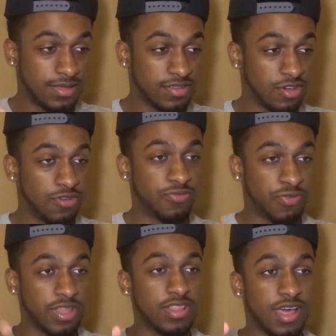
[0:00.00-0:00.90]
go to
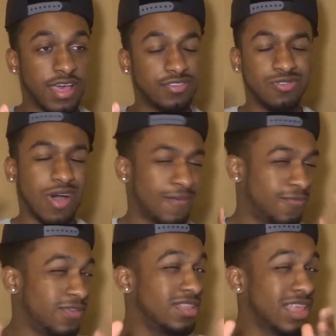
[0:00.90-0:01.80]
Franklin High School. I
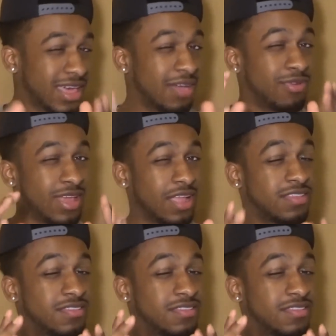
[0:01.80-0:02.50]
feel like I reacted